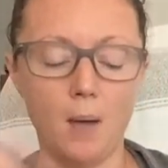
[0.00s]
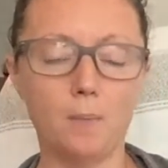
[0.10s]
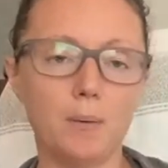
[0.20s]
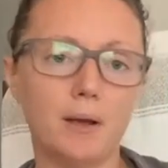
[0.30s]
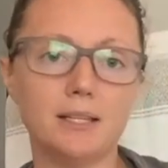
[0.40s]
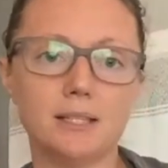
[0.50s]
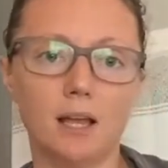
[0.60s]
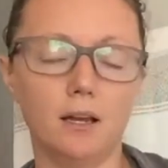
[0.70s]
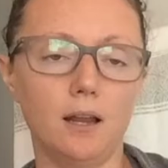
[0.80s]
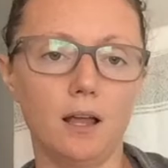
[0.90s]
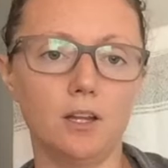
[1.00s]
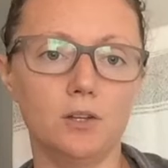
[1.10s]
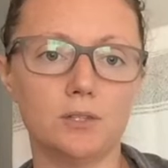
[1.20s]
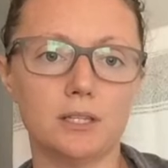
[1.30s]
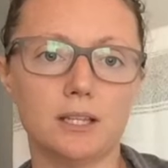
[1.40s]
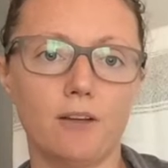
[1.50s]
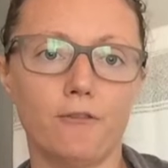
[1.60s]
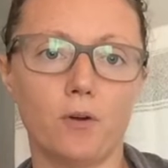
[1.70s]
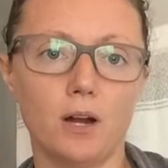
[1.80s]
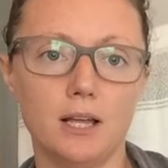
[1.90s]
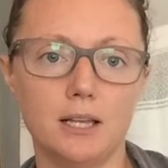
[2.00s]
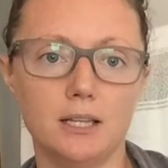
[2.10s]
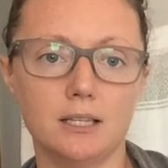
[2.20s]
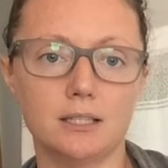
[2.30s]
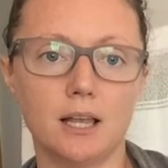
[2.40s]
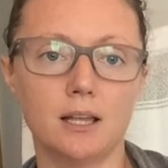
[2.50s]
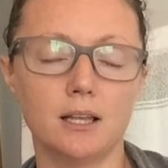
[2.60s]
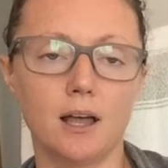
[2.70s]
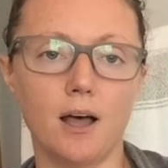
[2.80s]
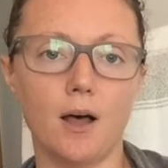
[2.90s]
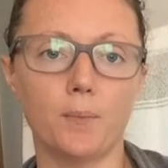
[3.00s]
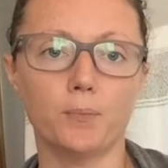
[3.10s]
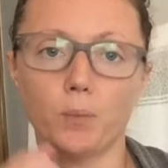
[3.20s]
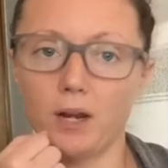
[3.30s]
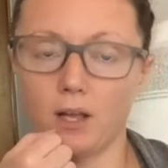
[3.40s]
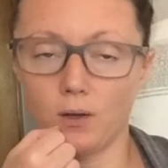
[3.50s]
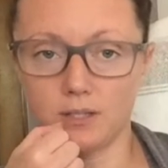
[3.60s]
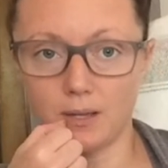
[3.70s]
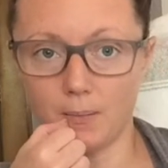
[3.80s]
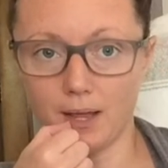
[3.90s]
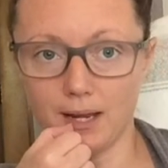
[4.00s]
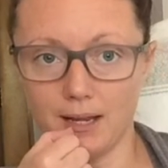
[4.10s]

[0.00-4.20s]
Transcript: but my son uses it for his when he goes to bed.